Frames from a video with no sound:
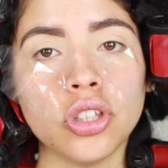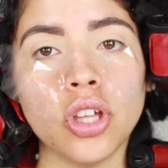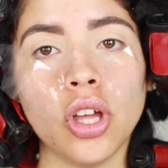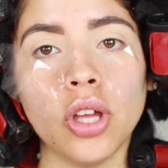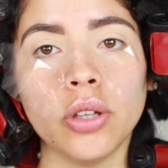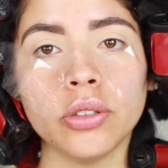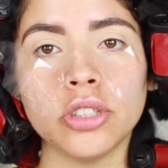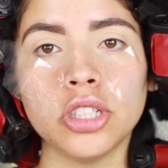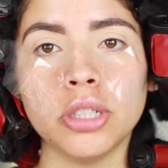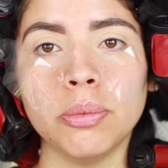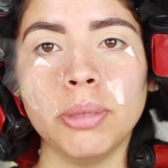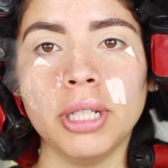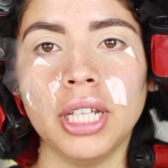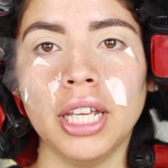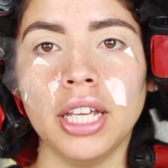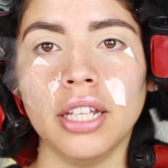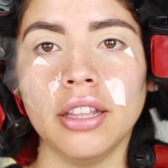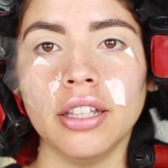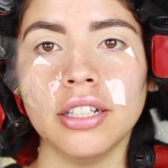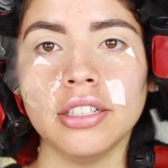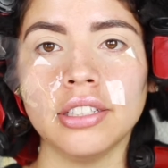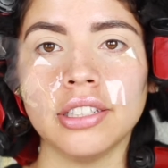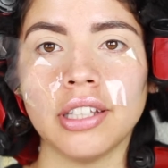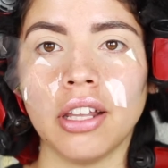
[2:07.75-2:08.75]
So to
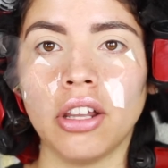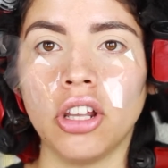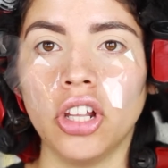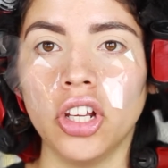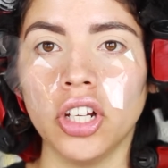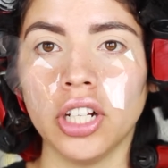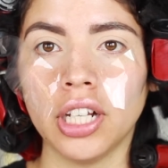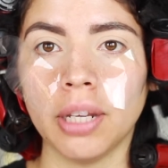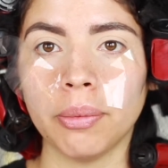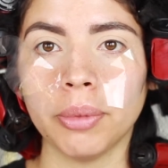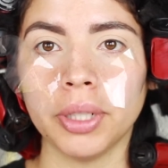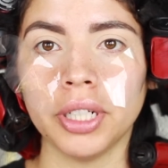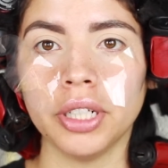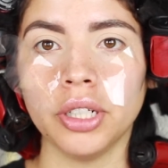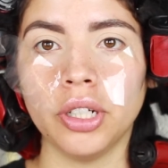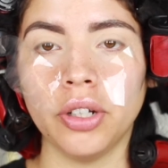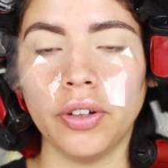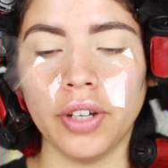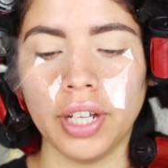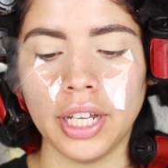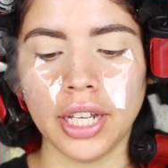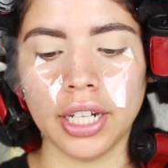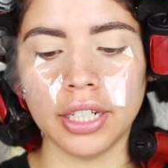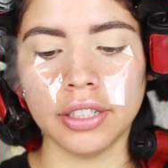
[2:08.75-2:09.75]
begin this look, I'm going to
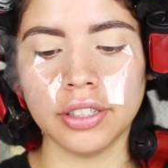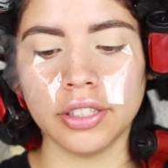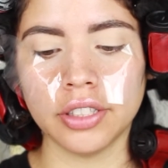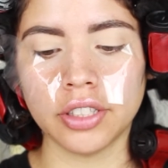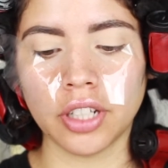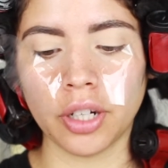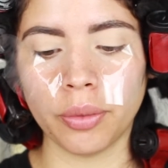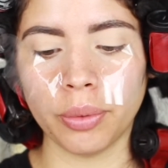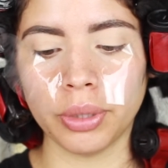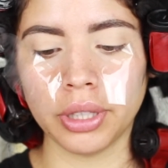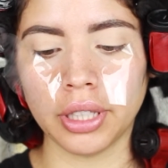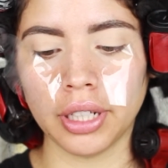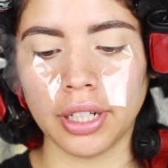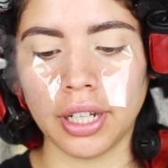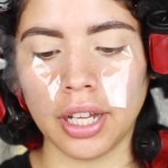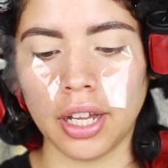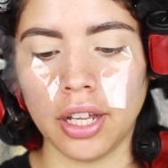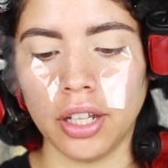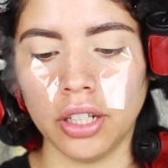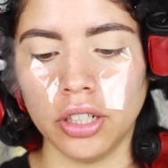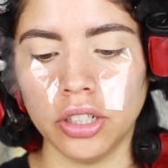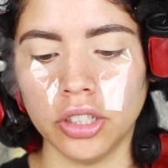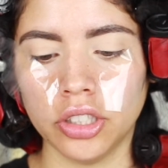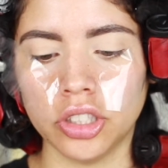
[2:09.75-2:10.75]
go ahead and start with the
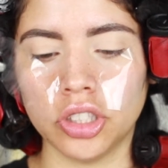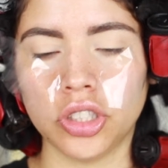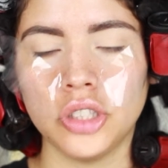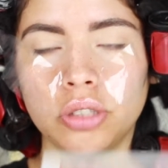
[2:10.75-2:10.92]
color